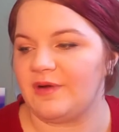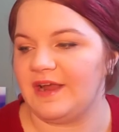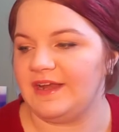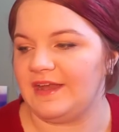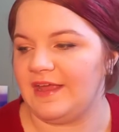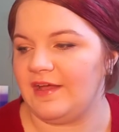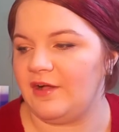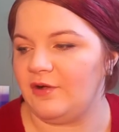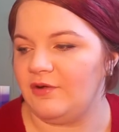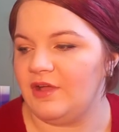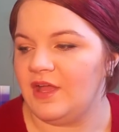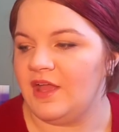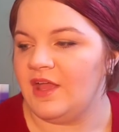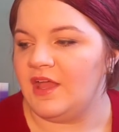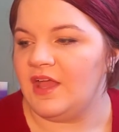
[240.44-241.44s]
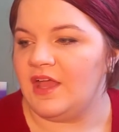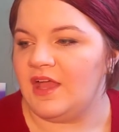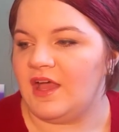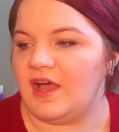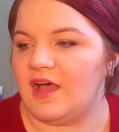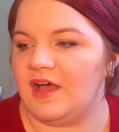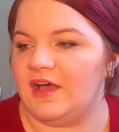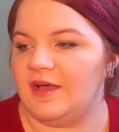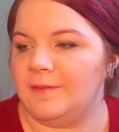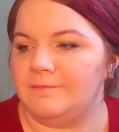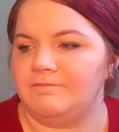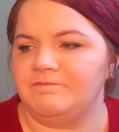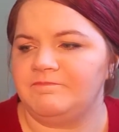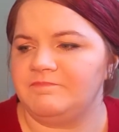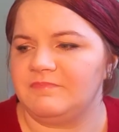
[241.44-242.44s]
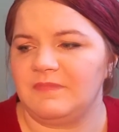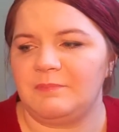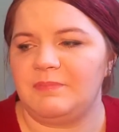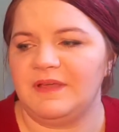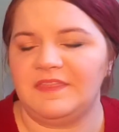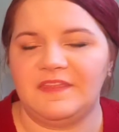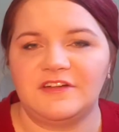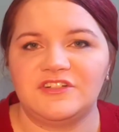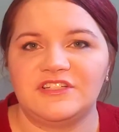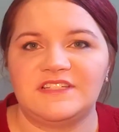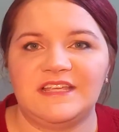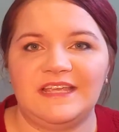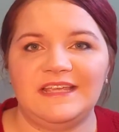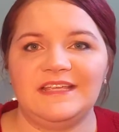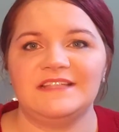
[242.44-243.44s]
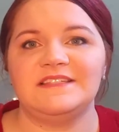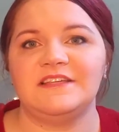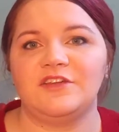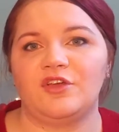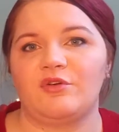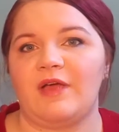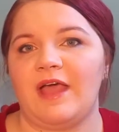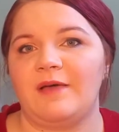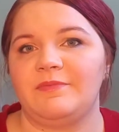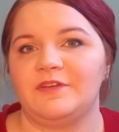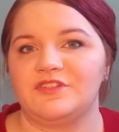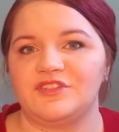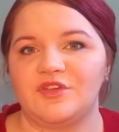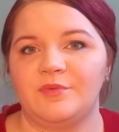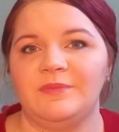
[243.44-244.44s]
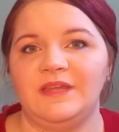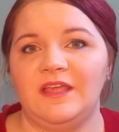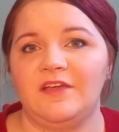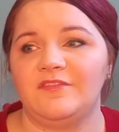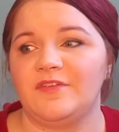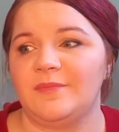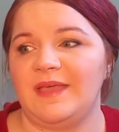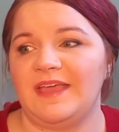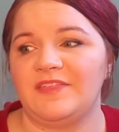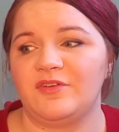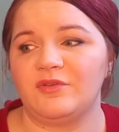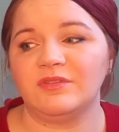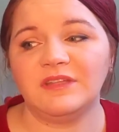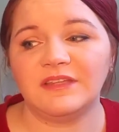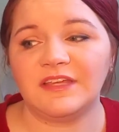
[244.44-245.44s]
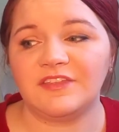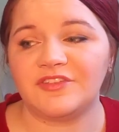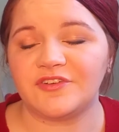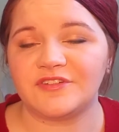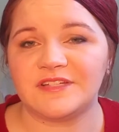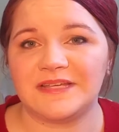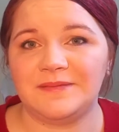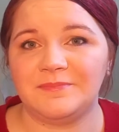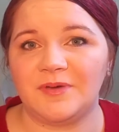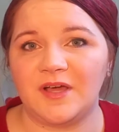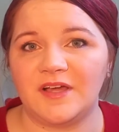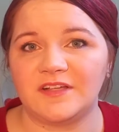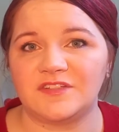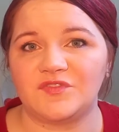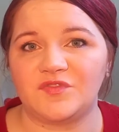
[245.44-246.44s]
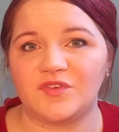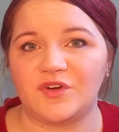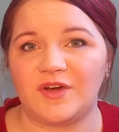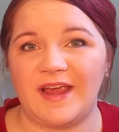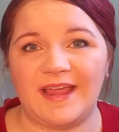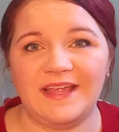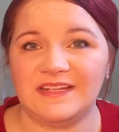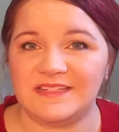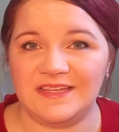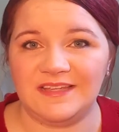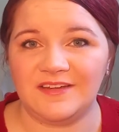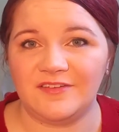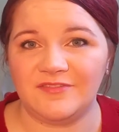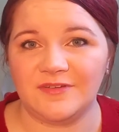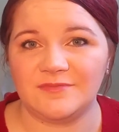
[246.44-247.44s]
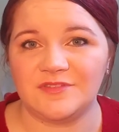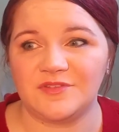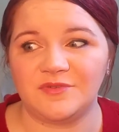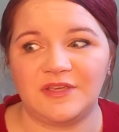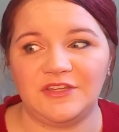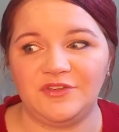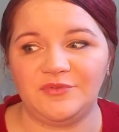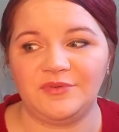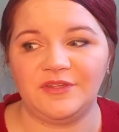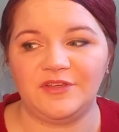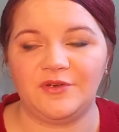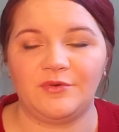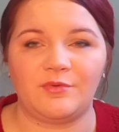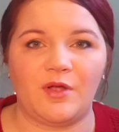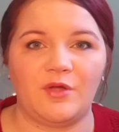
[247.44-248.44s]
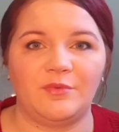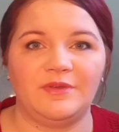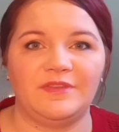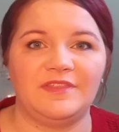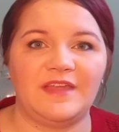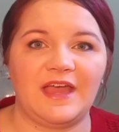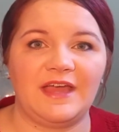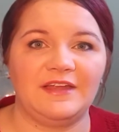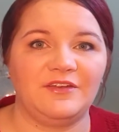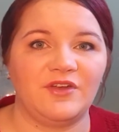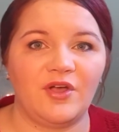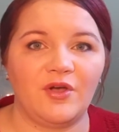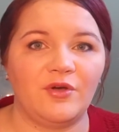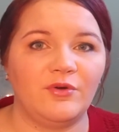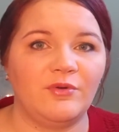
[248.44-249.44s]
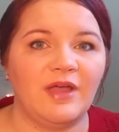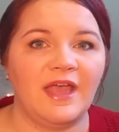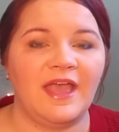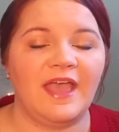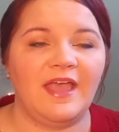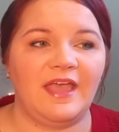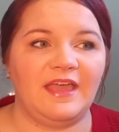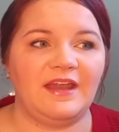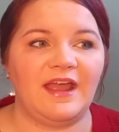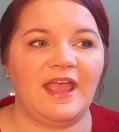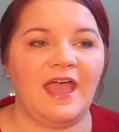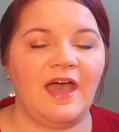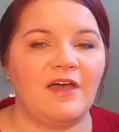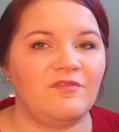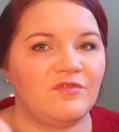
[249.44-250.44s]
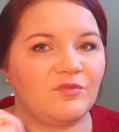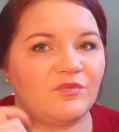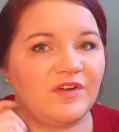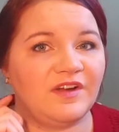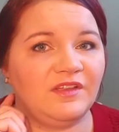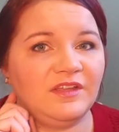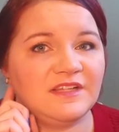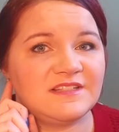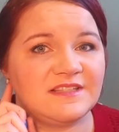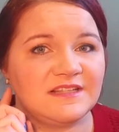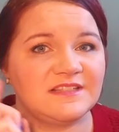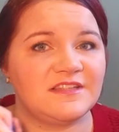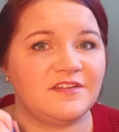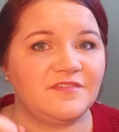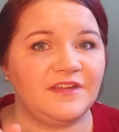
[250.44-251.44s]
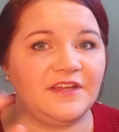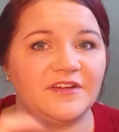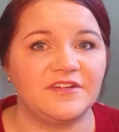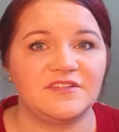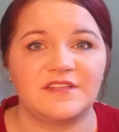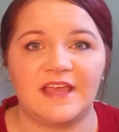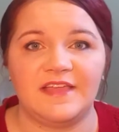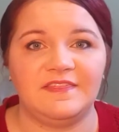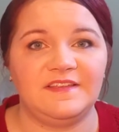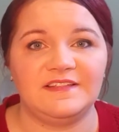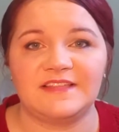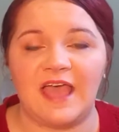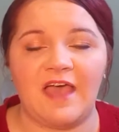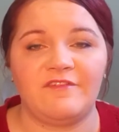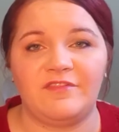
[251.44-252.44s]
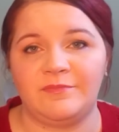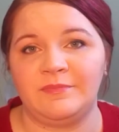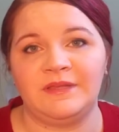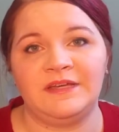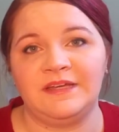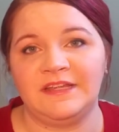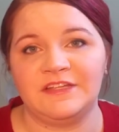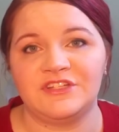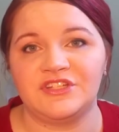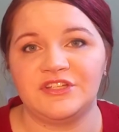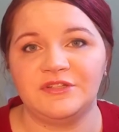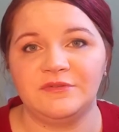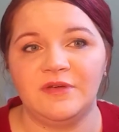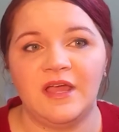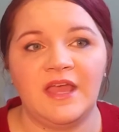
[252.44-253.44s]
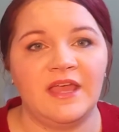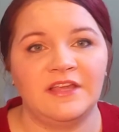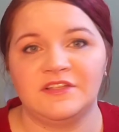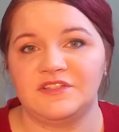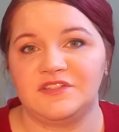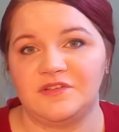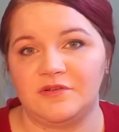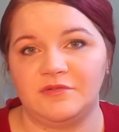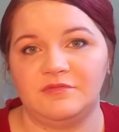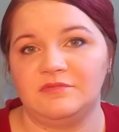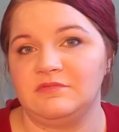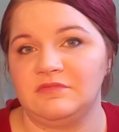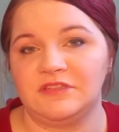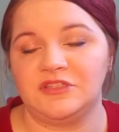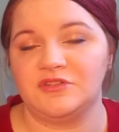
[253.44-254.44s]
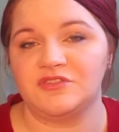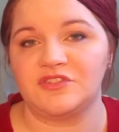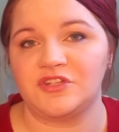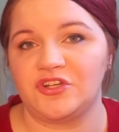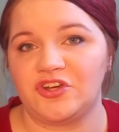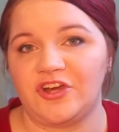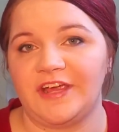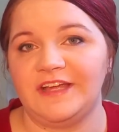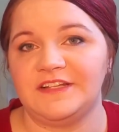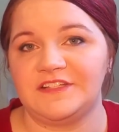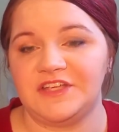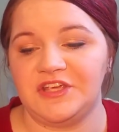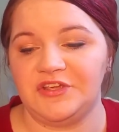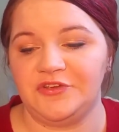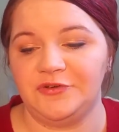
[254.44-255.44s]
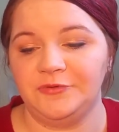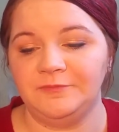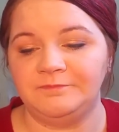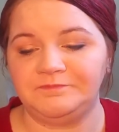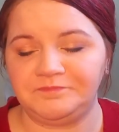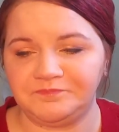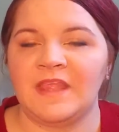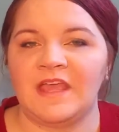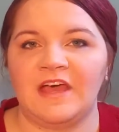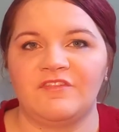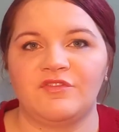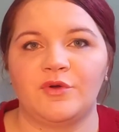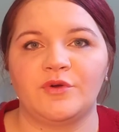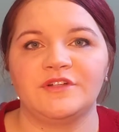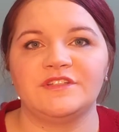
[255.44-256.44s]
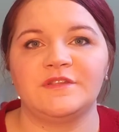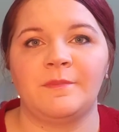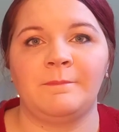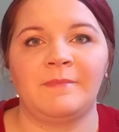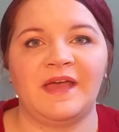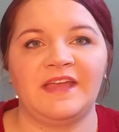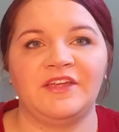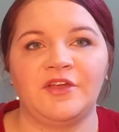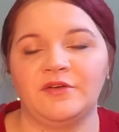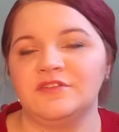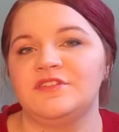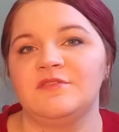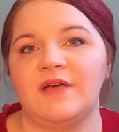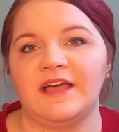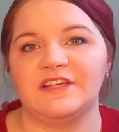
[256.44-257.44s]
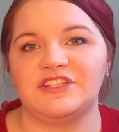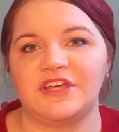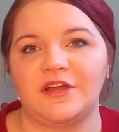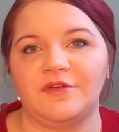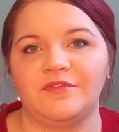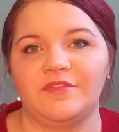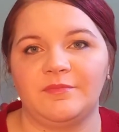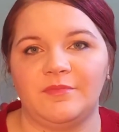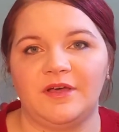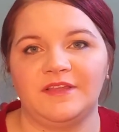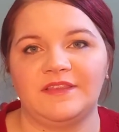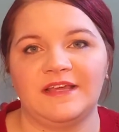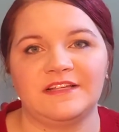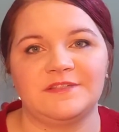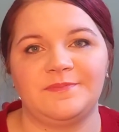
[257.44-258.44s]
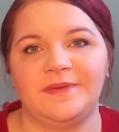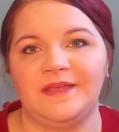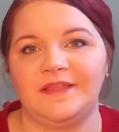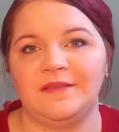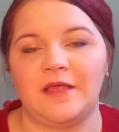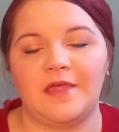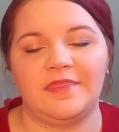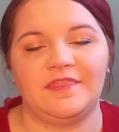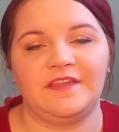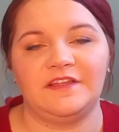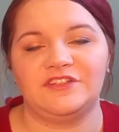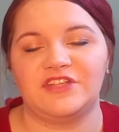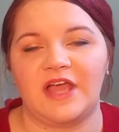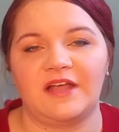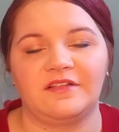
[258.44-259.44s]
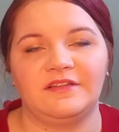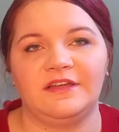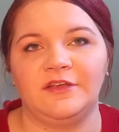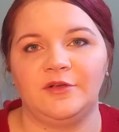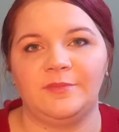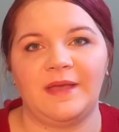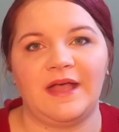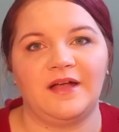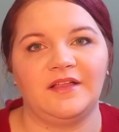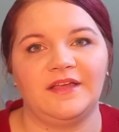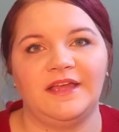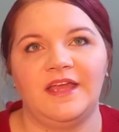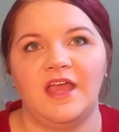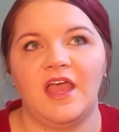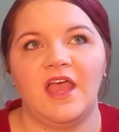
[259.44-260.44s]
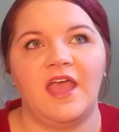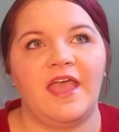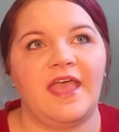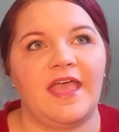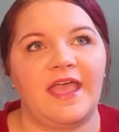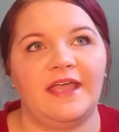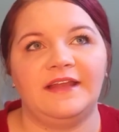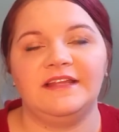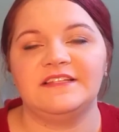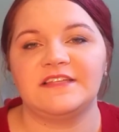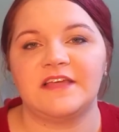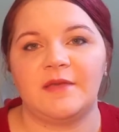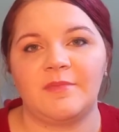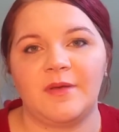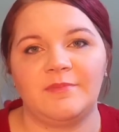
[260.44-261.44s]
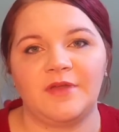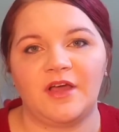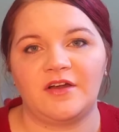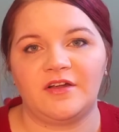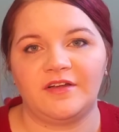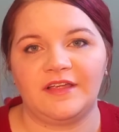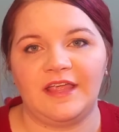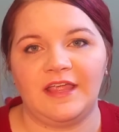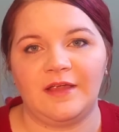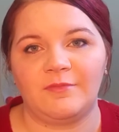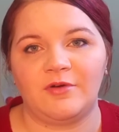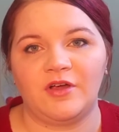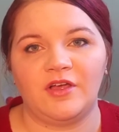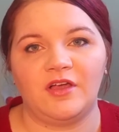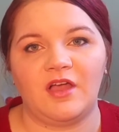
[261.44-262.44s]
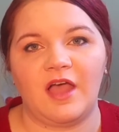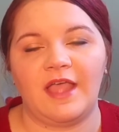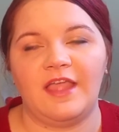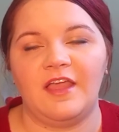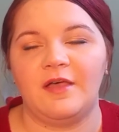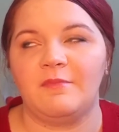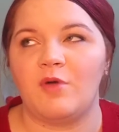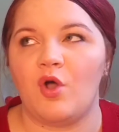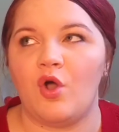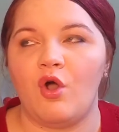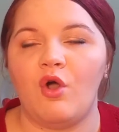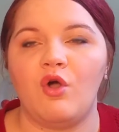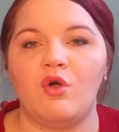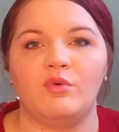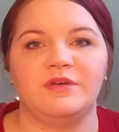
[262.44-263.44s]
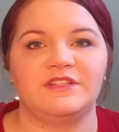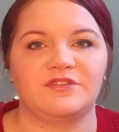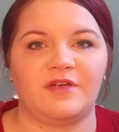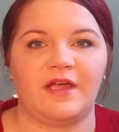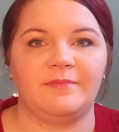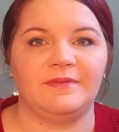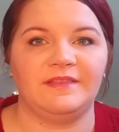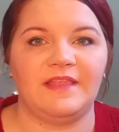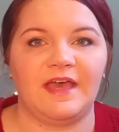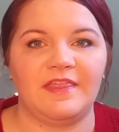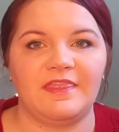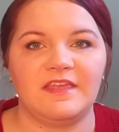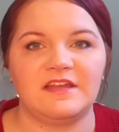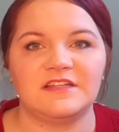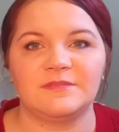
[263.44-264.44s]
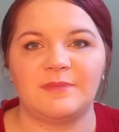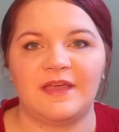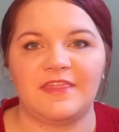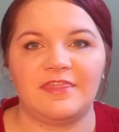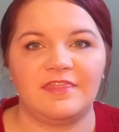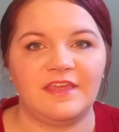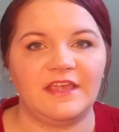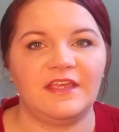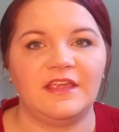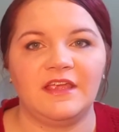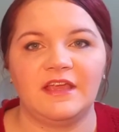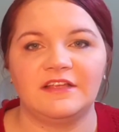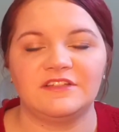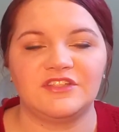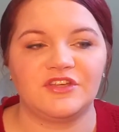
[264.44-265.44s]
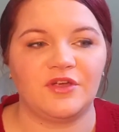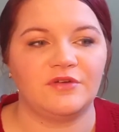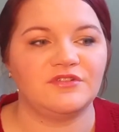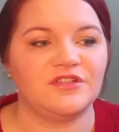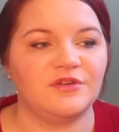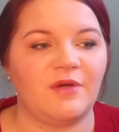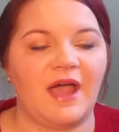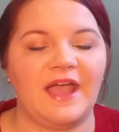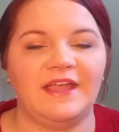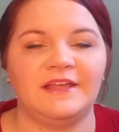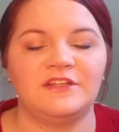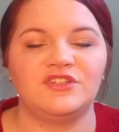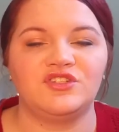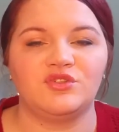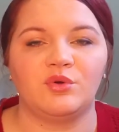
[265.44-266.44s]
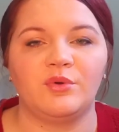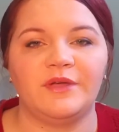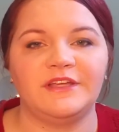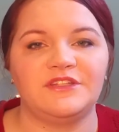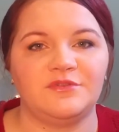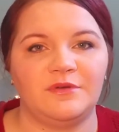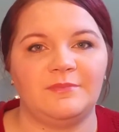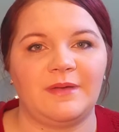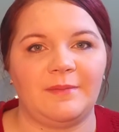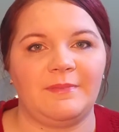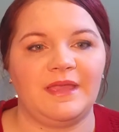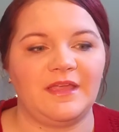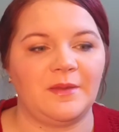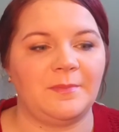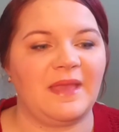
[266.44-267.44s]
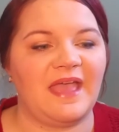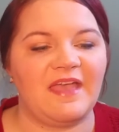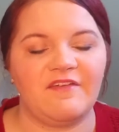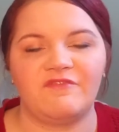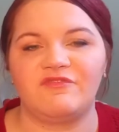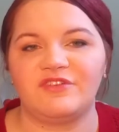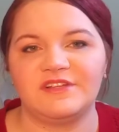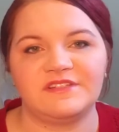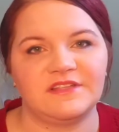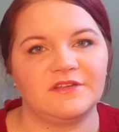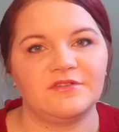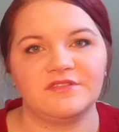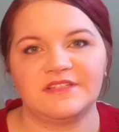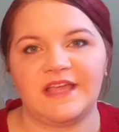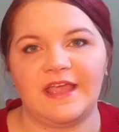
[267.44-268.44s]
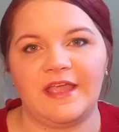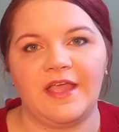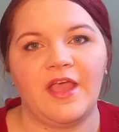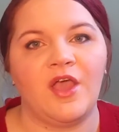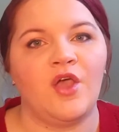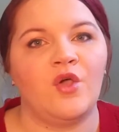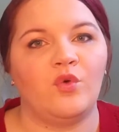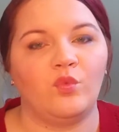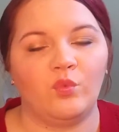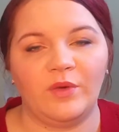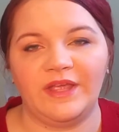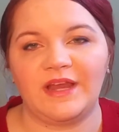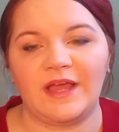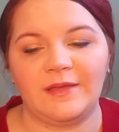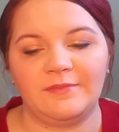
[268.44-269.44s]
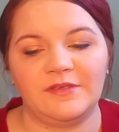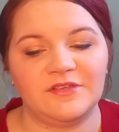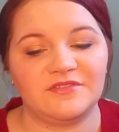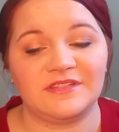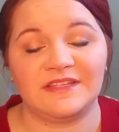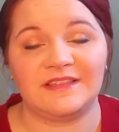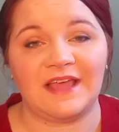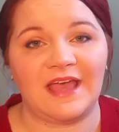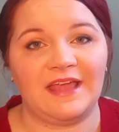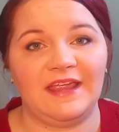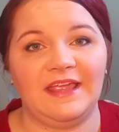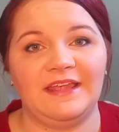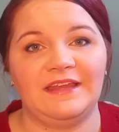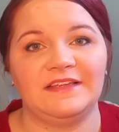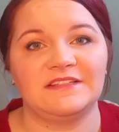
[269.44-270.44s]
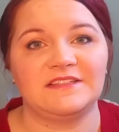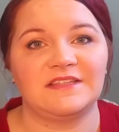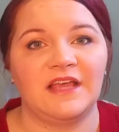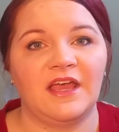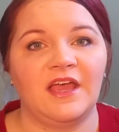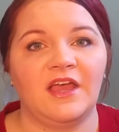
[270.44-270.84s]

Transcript: right now. But they're just easy to grab. There's so many of them, and they're only like 13 bucks for 18 of them. So can you really go wrong with that? No. And I have really sensitive ears, and these haven't been an issue. So those are great too. Of course, my go-to eyeshadow of the month has been the Jaclyn Hill palette. Anytime I'm not on camera, I am always grabbing that. It is my thing to go to. I enjoy doing my makeup every single day when I'm using that. It is